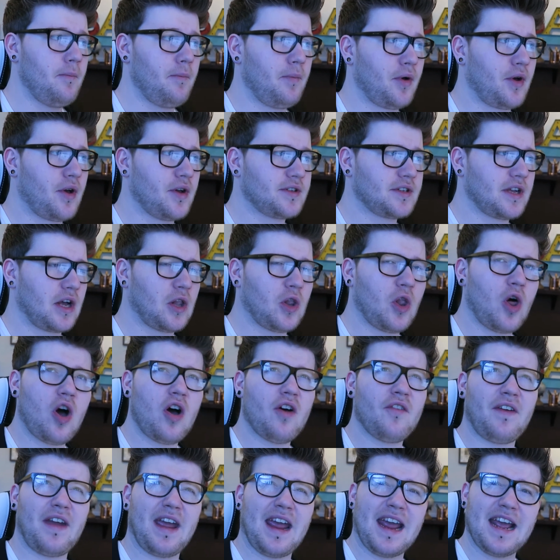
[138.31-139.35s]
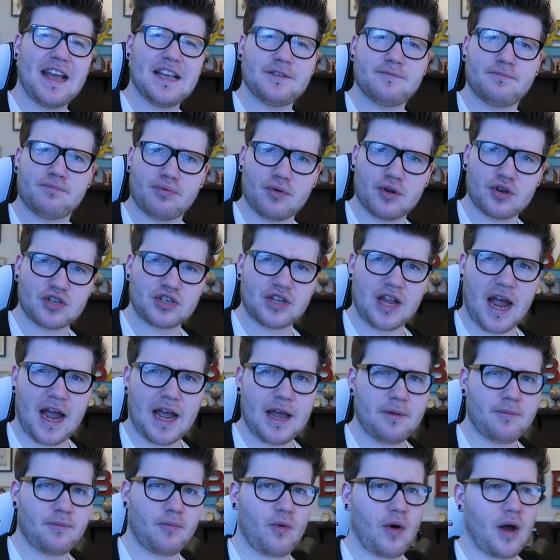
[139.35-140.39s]
because a lot of it is brush
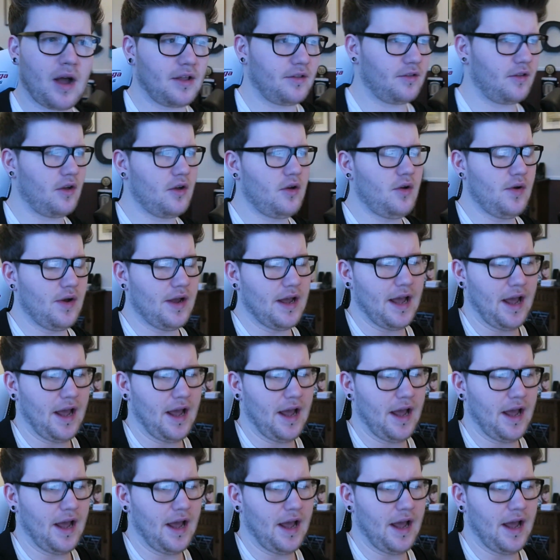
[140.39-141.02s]
type, what I do.